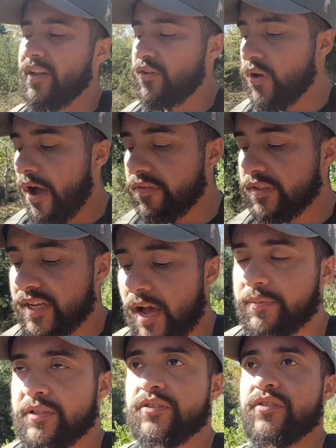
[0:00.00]
and you haven't
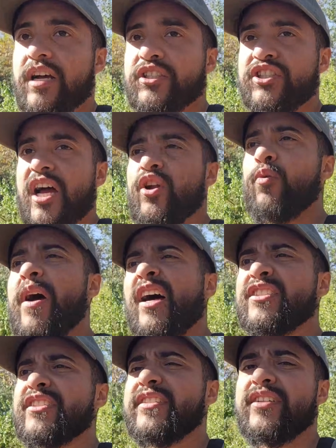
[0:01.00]
tapped into that shadow
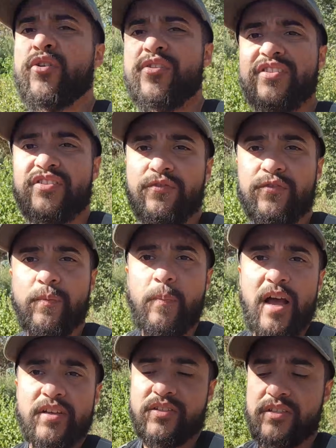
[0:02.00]
masculine or these different
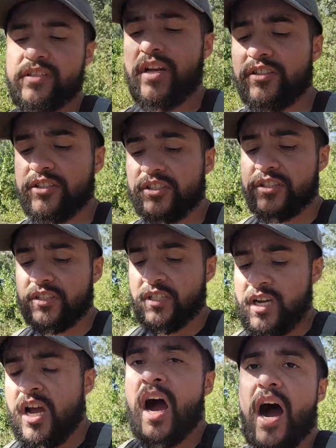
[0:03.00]
masculine energies,
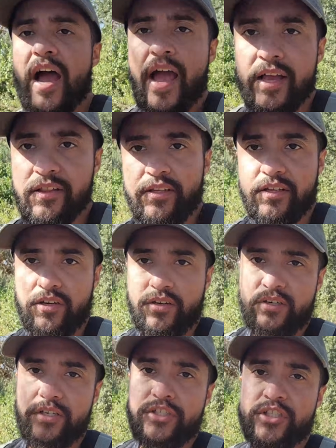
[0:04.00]
I highly
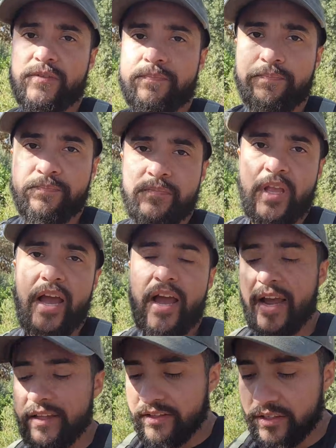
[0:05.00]
encourage it. I
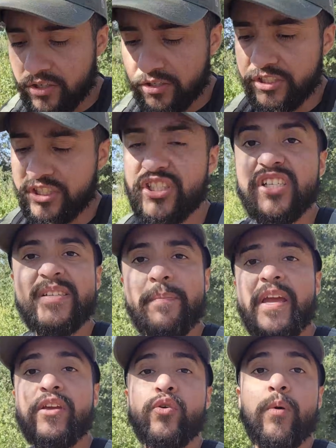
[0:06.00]
highly encourage it. It
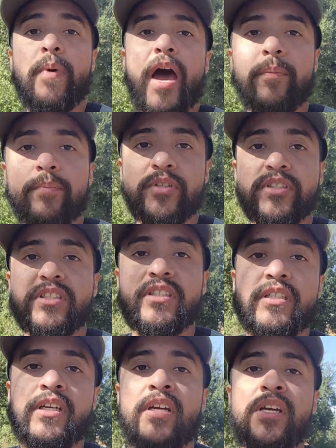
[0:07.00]
doesn't make you a bad
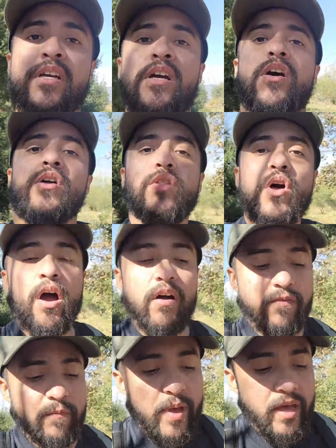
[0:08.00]
person. A
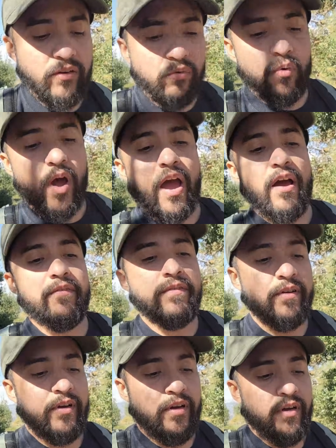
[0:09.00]
lot of men who have